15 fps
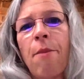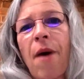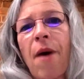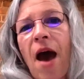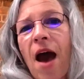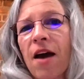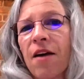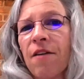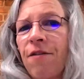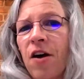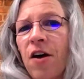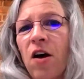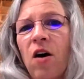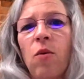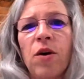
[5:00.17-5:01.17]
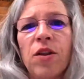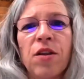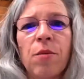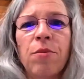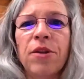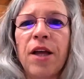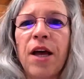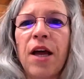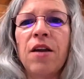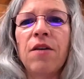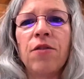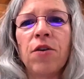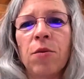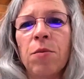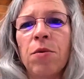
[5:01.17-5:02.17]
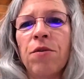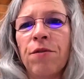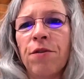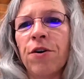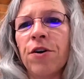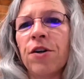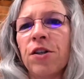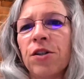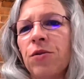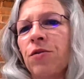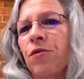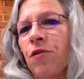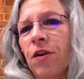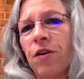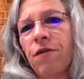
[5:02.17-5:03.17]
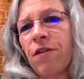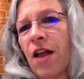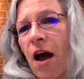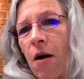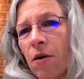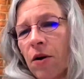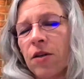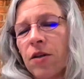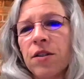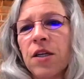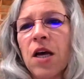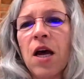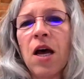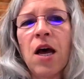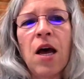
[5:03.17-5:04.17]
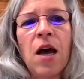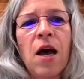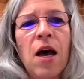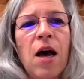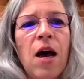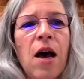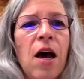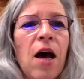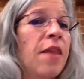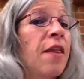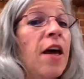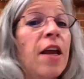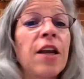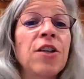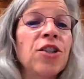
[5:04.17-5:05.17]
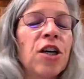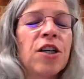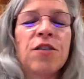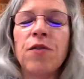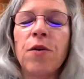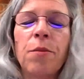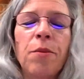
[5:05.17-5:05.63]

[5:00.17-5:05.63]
backfill with a blend of your preferred gluten-free flours. and then adjust